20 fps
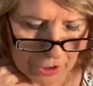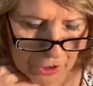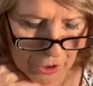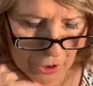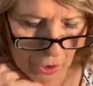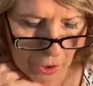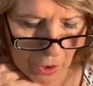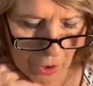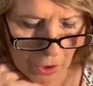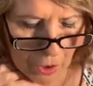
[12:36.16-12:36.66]

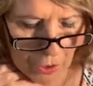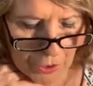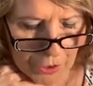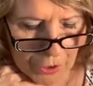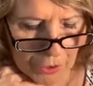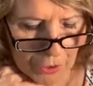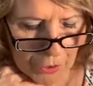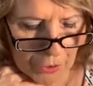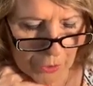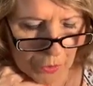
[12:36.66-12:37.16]
It's all
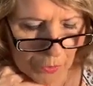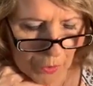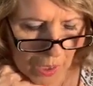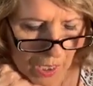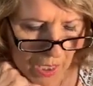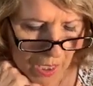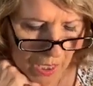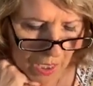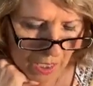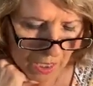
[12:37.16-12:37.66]
you
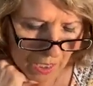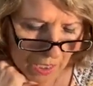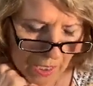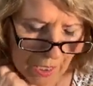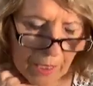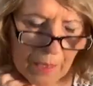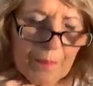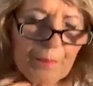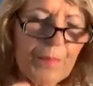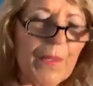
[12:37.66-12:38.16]

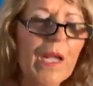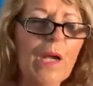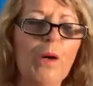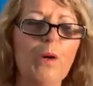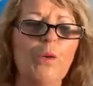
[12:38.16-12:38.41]
are.